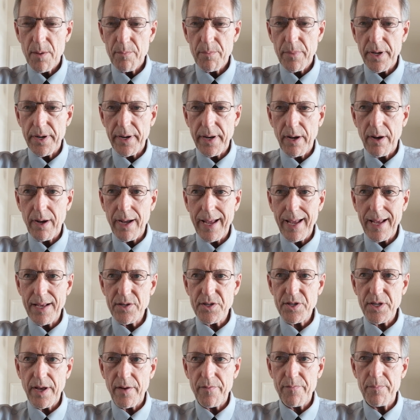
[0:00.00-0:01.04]
But now,
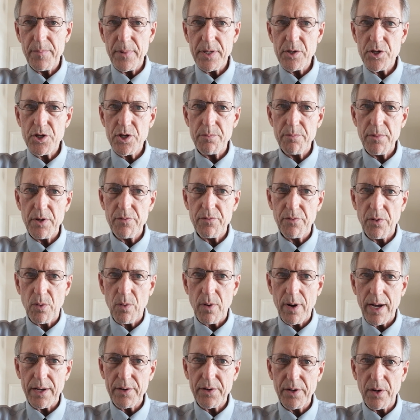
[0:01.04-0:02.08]
as I've mentioned
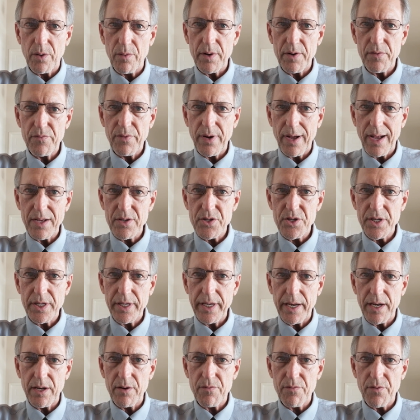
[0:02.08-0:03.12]
before, I don't advise
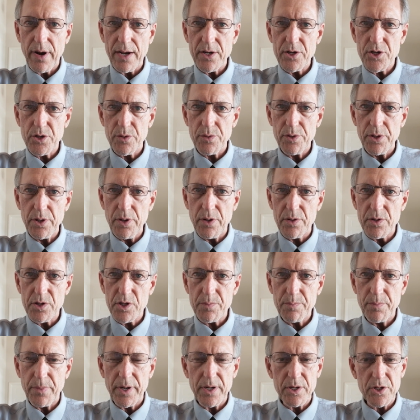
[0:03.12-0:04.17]
getting fractional
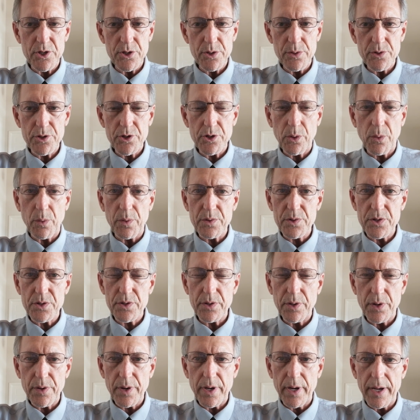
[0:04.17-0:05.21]
units, but it's your
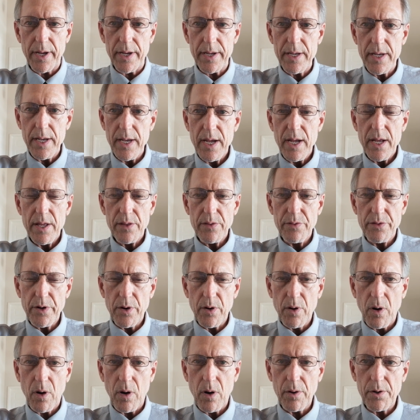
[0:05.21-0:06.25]
choice, okay?
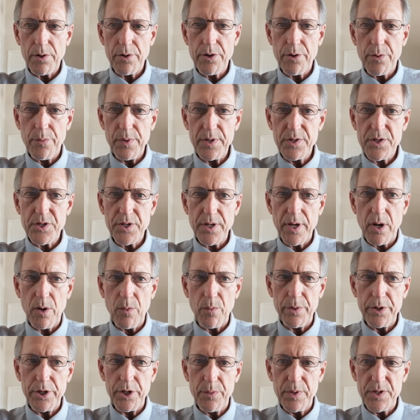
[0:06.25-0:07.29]
They're harder to resell
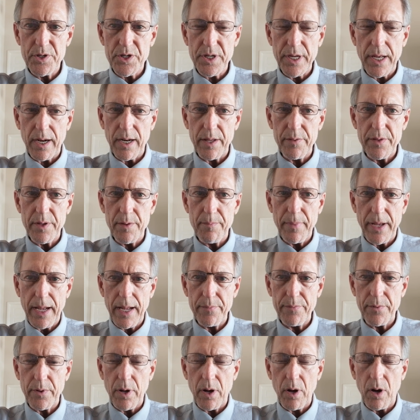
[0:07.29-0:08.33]
when you resell it than
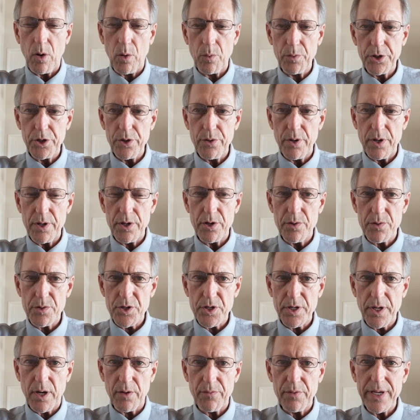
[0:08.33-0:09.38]
buying the whole unit
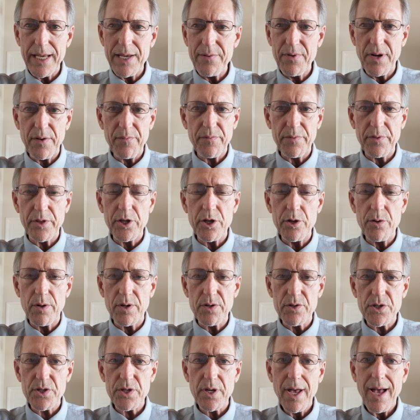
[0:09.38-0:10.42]
yourself, even if the
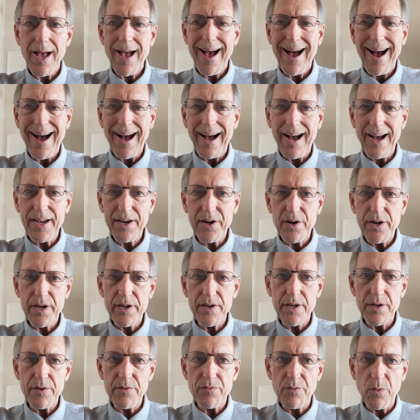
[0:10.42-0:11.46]
unit's higher
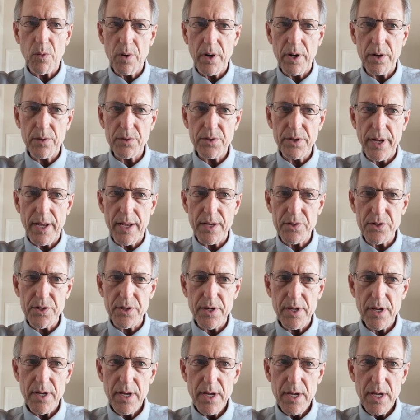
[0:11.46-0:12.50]
at
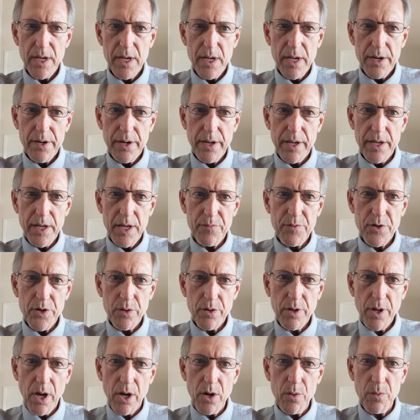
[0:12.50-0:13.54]
$400,000. Now, if you
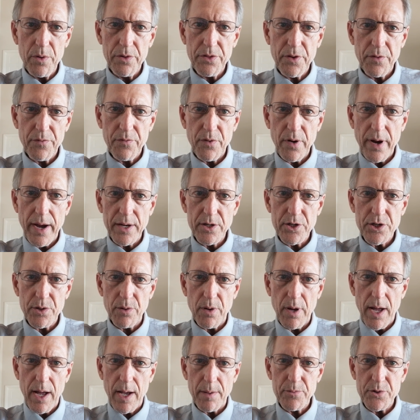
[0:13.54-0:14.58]
go with the
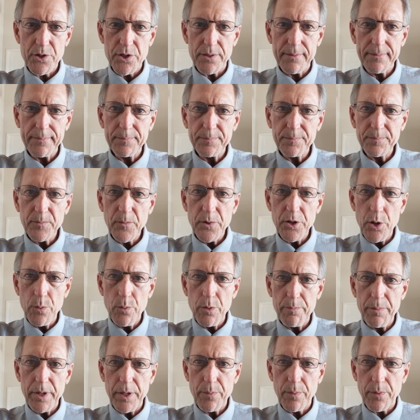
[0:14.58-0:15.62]
fractional option, you
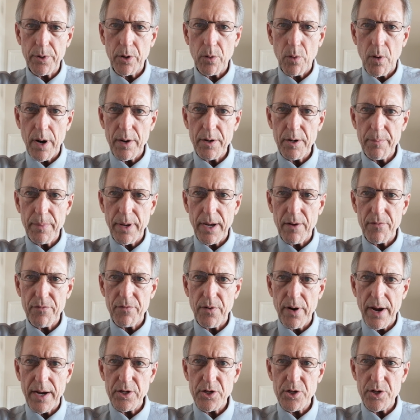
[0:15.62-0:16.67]
would be required to buy a
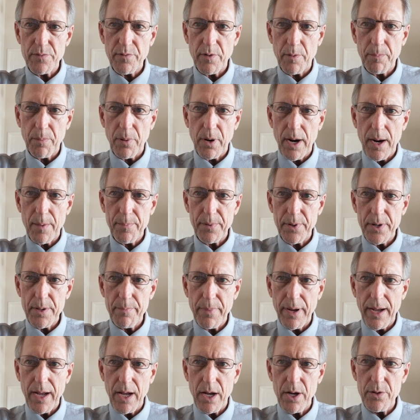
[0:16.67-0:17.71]
fraction of a property
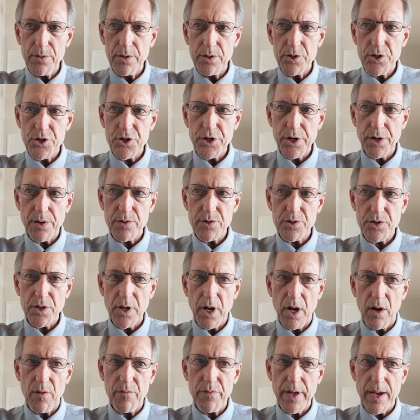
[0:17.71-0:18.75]
by owning
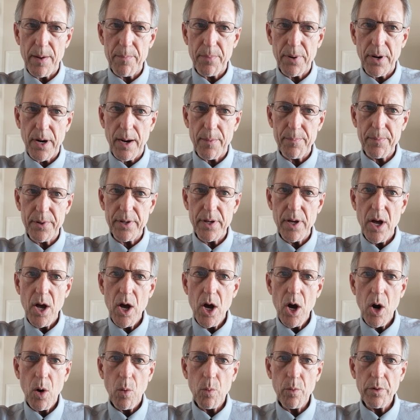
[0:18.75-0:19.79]
shares of that property
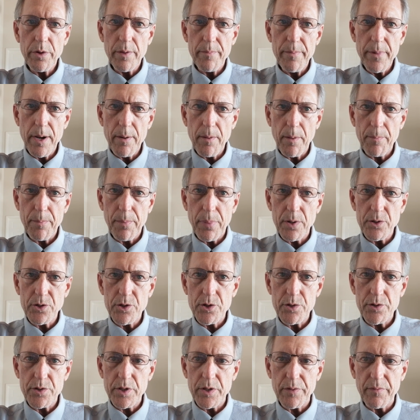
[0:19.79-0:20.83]
with a minimum
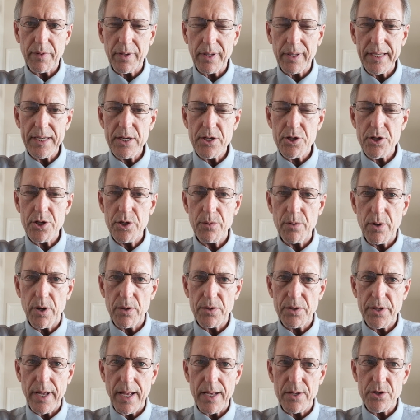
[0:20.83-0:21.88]
purchase of at least
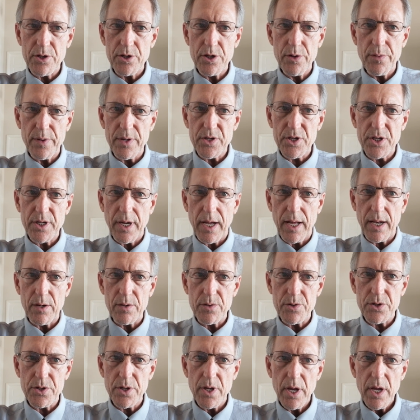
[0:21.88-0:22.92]
$200,000 US
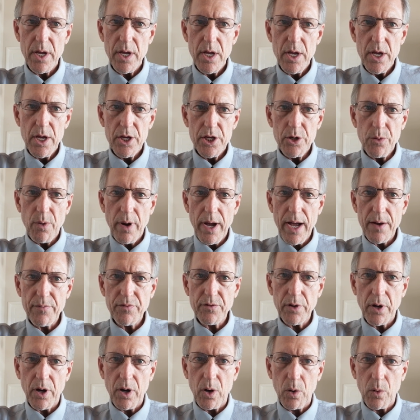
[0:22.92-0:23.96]
dollars. You will
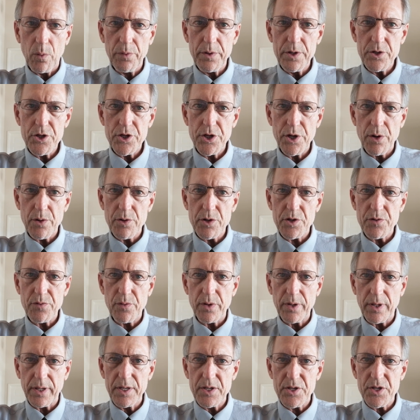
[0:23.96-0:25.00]
have to hold the shares
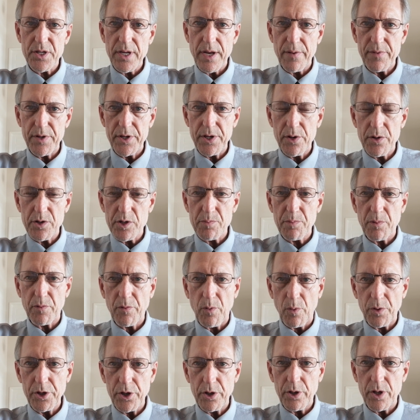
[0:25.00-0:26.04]
for at least 7 years
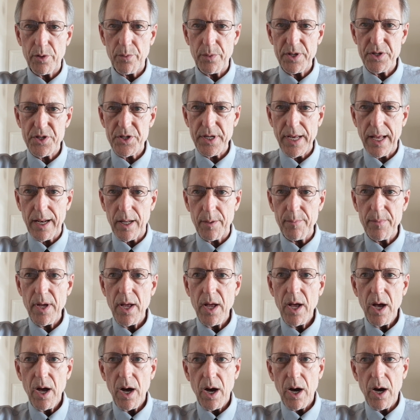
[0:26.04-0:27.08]
before you can resell them.
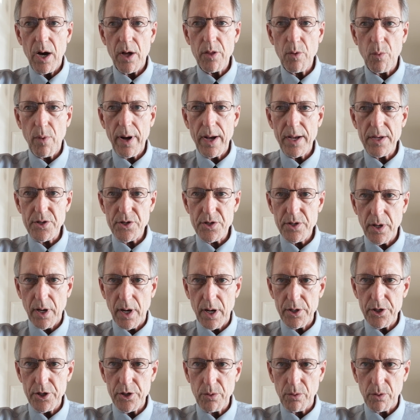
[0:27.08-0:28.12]
Otherwise,
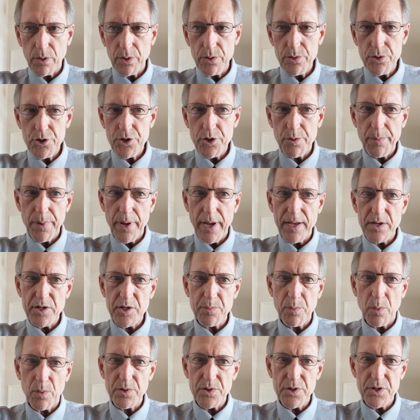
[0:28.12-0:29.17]
you'll lose your
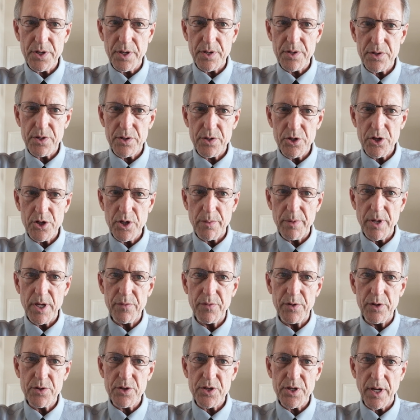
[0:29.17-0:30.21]
passport citizenship
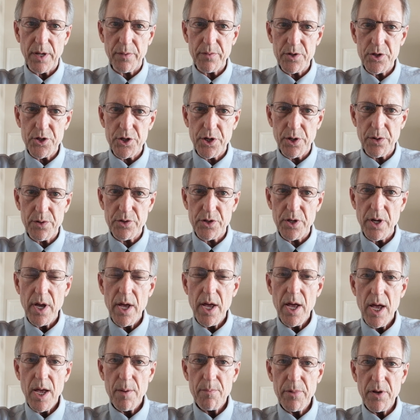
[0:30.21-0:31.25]
if you sell the shares
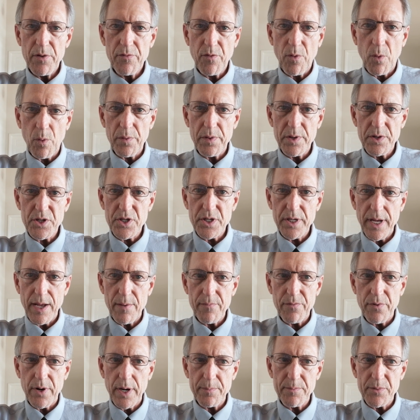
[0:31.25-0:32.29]
before this
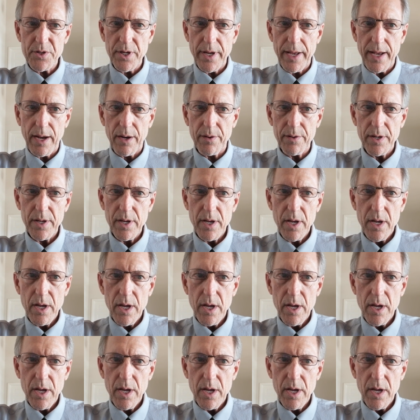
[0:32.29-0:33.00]
time frame's out.